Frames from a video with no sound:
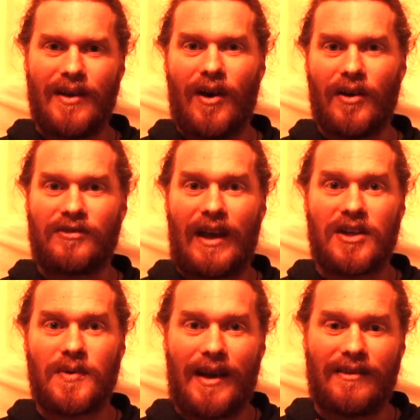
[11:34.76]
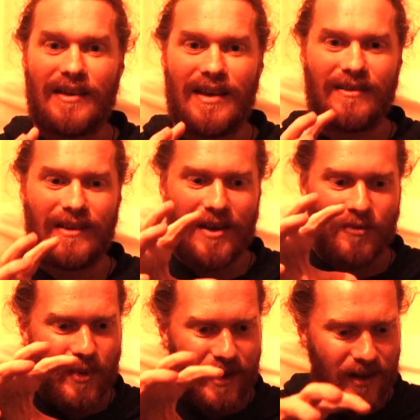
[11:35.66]
Our sexuality, instead
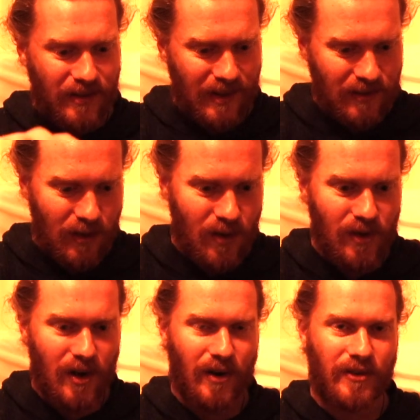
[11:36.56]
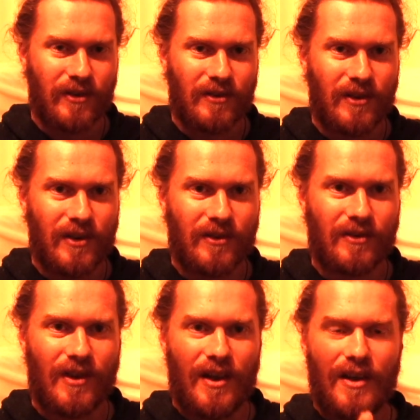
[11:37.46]
of bringing us into
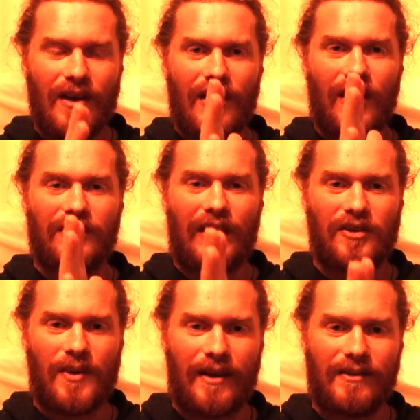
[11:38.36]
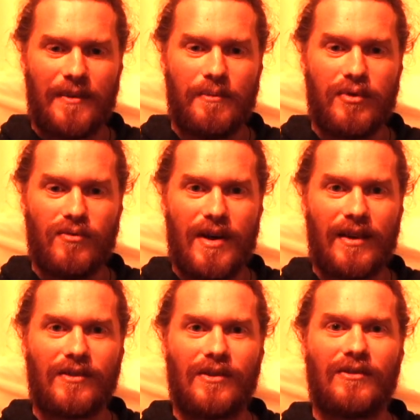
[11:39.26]
unconsciousness, our sexuality
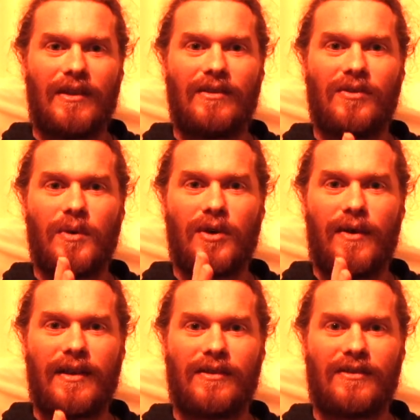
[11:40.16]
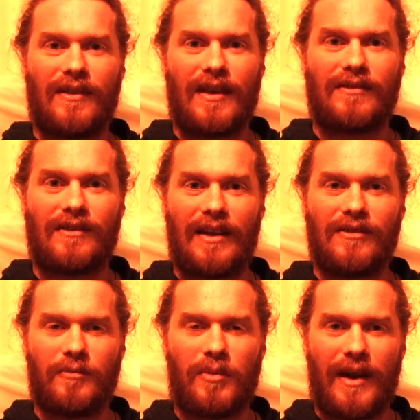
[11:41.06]
brings us into a greater state
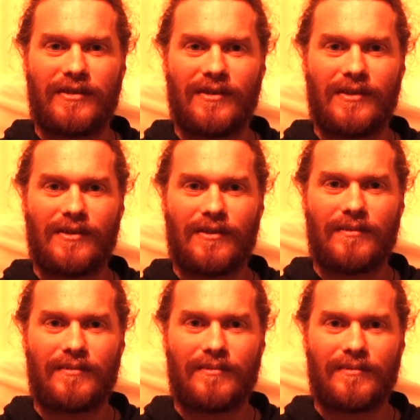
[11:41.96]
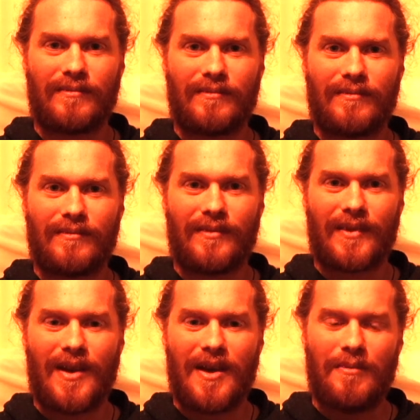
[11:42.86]
of presence.
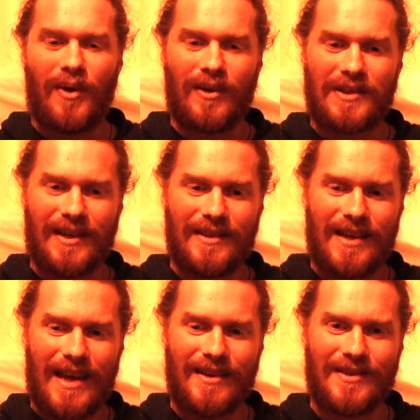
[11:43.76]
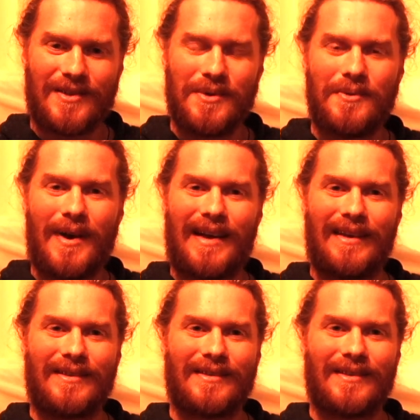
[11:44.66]
Because it can take us two
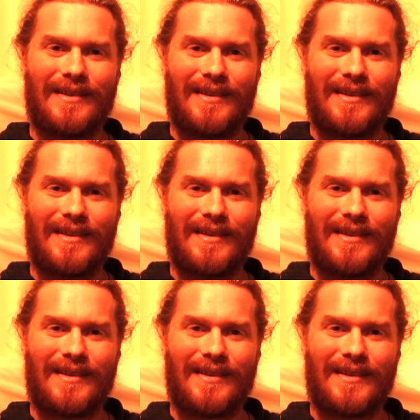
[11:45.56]
ways.